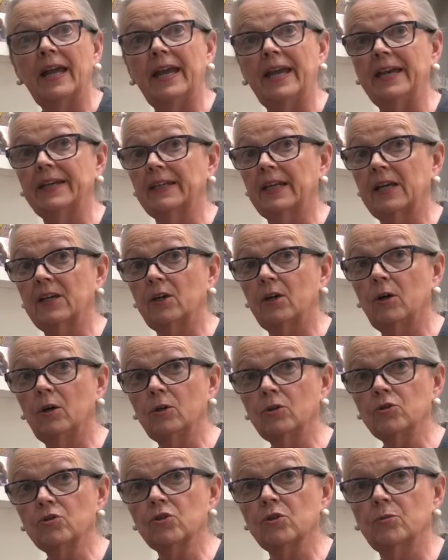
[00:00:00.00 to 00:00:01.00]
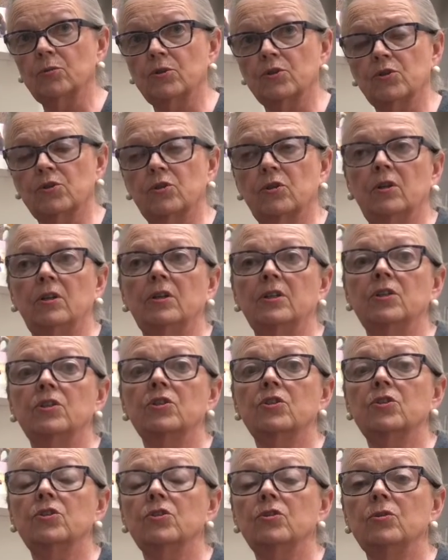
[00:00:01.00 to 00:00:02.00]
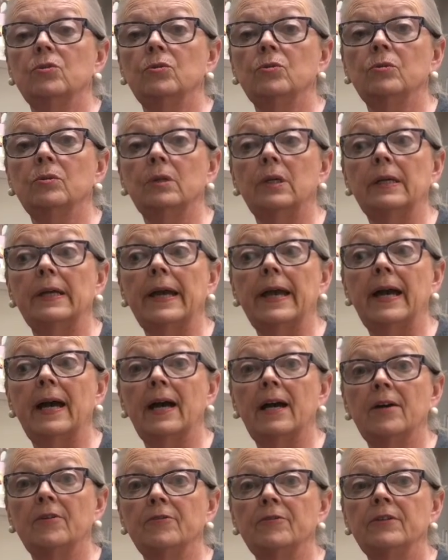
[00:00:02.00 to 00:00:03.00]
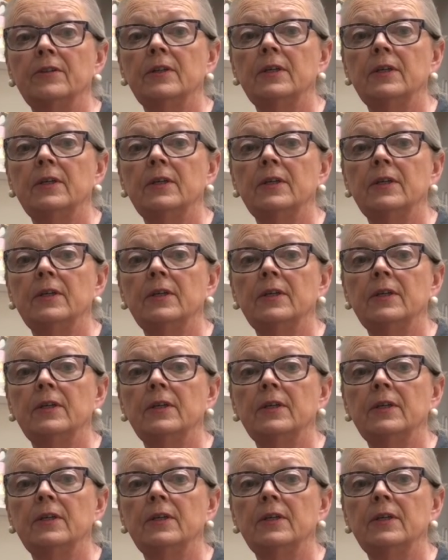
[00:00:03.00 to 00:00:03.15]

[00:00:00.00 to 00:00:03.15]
and I also was going to have